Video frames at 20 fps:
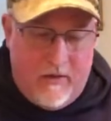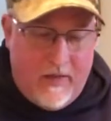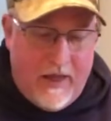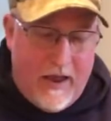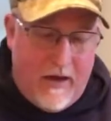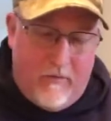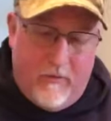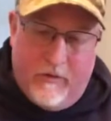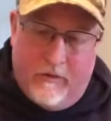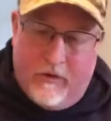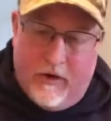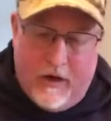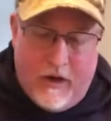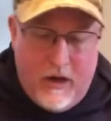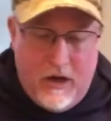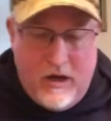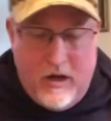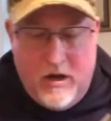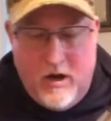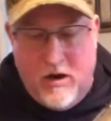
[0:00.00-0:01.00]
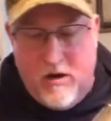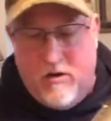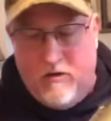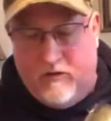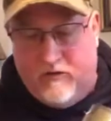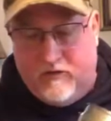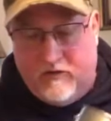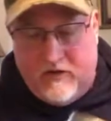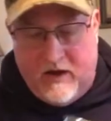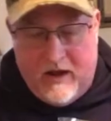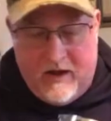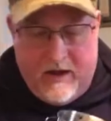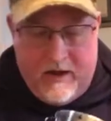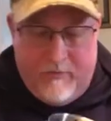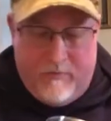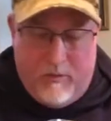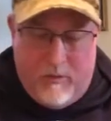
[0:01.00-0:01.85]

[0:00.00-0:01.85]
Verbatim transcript: That was a huge selling